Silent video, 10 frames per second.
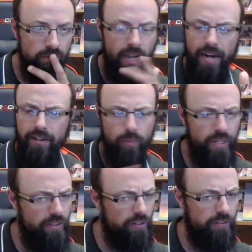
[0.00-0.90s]
I didn't read
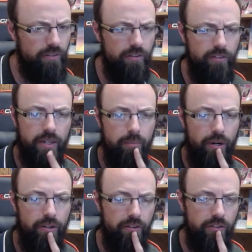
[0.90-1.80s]
this second
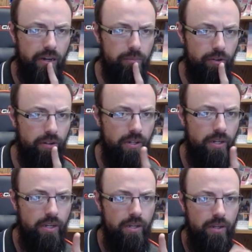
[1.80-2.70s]
part of the chapter,
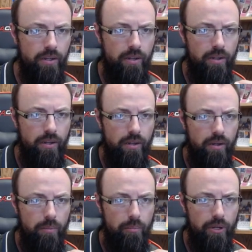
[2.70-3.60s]

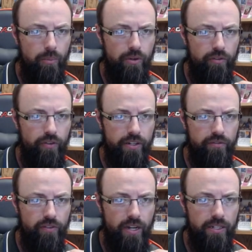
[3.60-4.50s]
but I wonder if I can
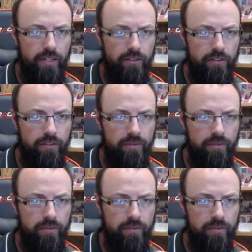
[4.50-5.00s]
find it.